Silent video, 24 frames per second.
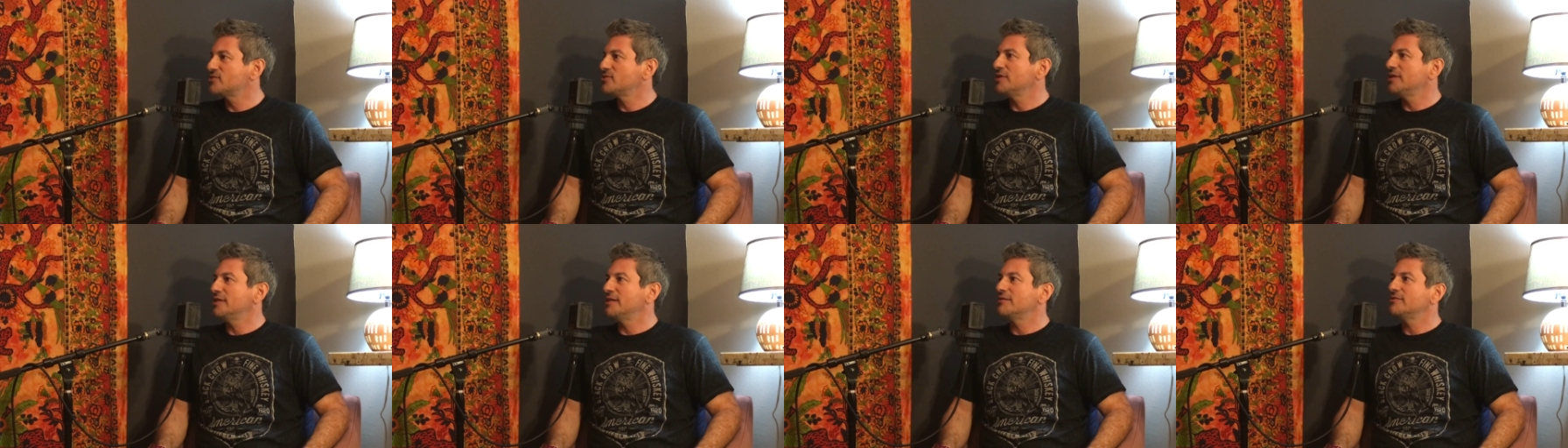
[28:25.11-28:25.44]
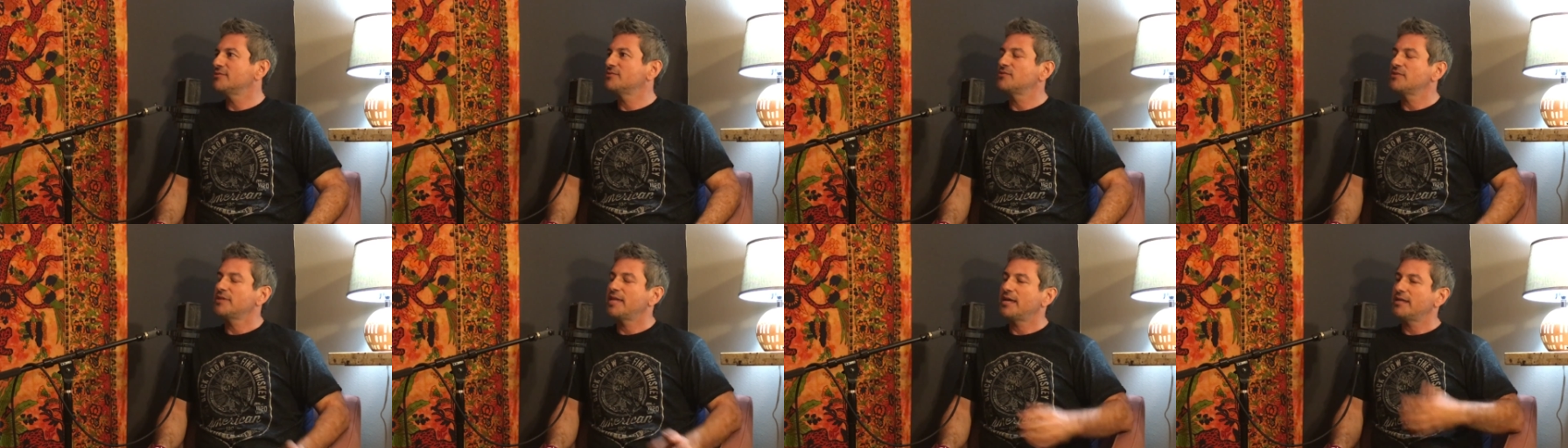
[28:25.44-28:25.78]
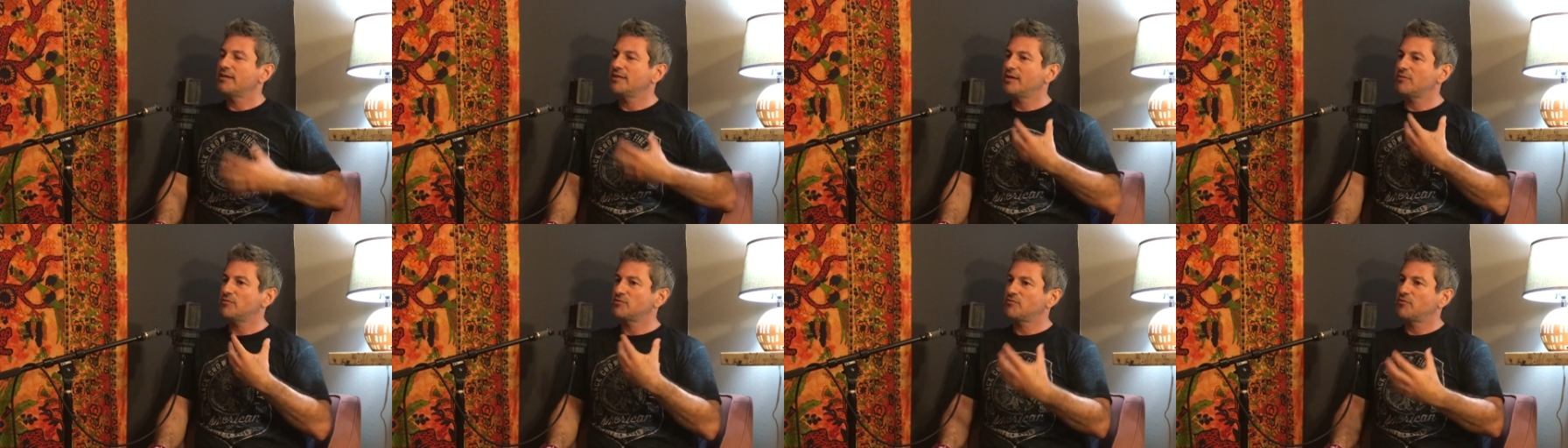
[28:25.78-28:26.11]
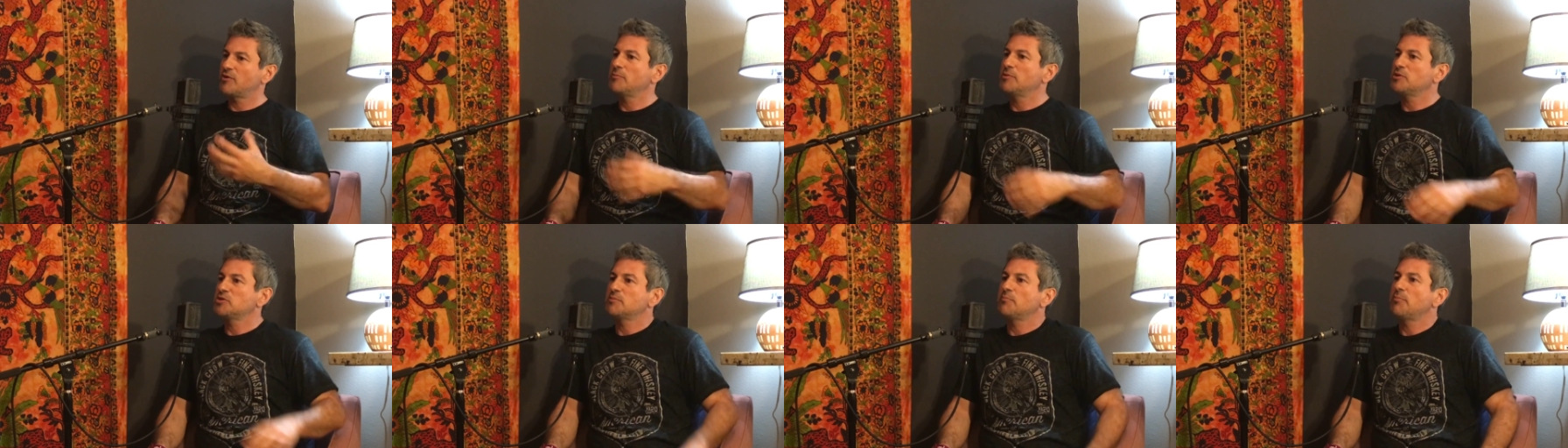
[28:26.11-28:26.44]
So that was very
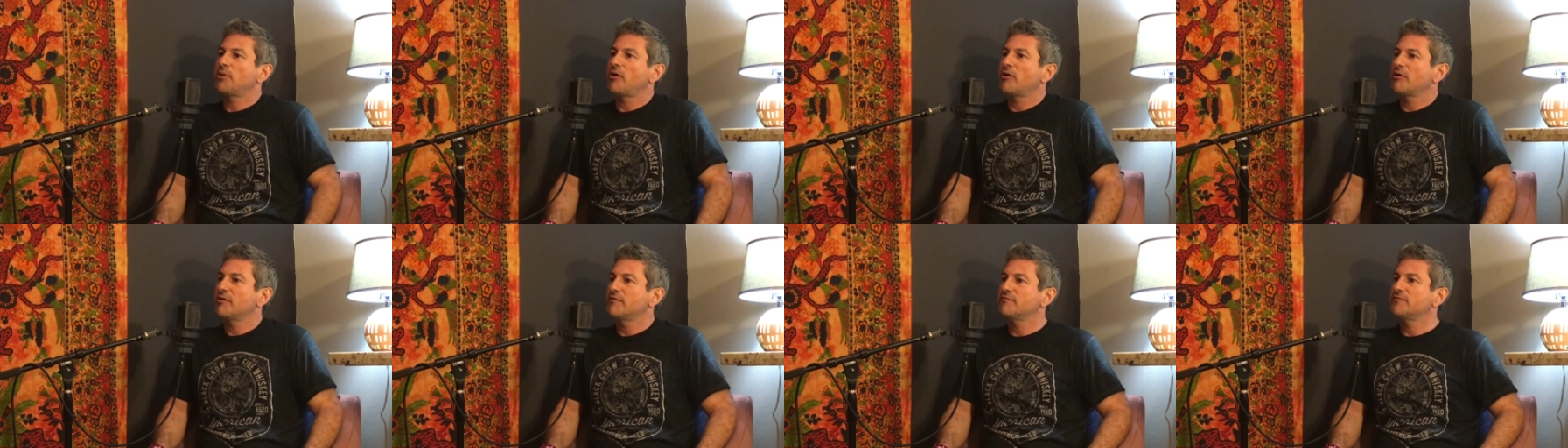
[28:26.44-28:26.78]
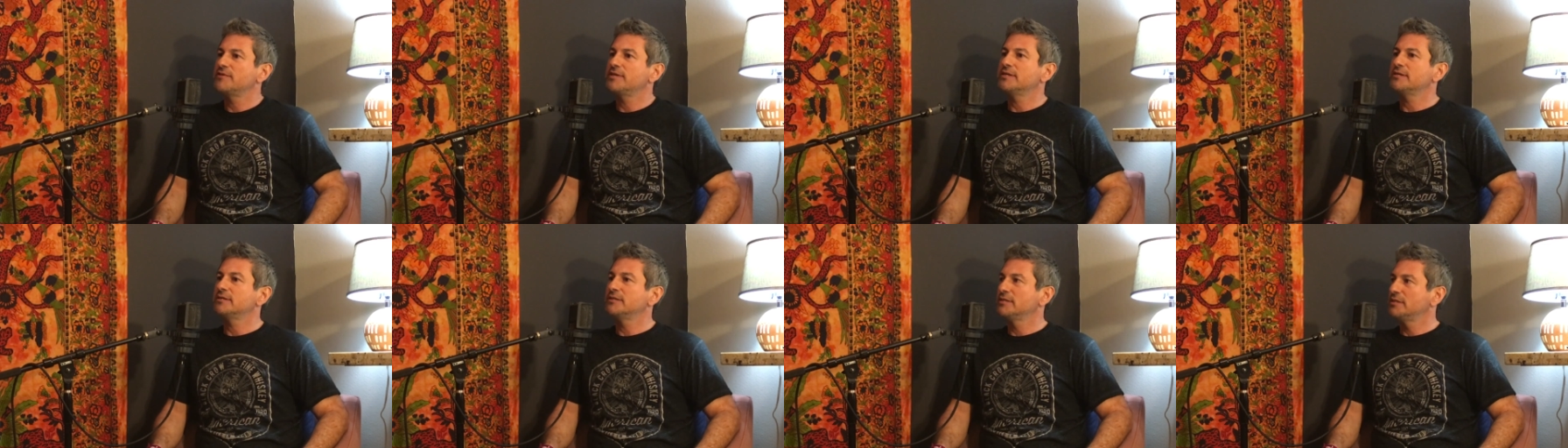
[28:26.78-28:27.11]
much a part of the